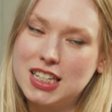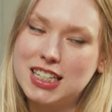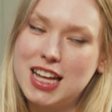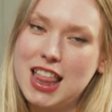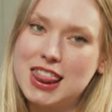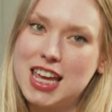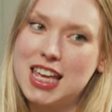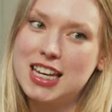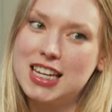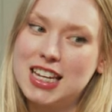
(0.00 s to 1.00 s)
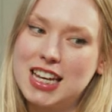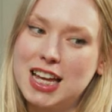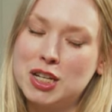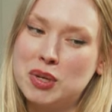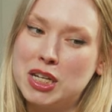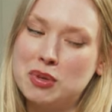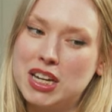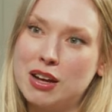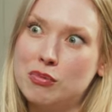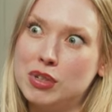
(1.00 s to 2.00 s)
And then in 2020
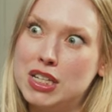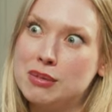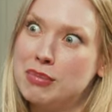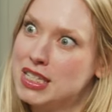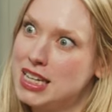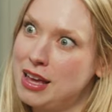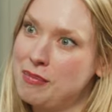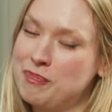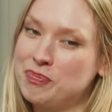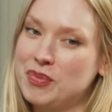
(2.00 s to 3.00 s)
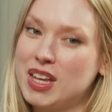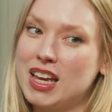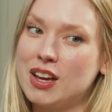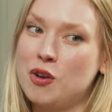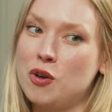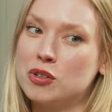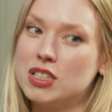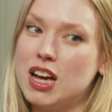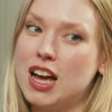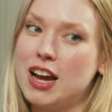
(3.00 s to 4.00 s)
I released a mixtape called
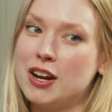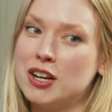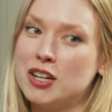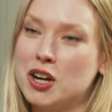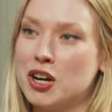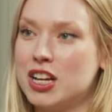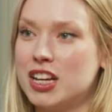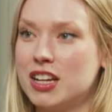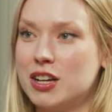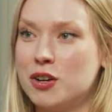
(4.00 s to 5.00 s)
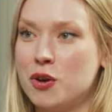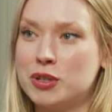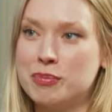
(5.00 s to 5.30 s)
Iron Curtain Golden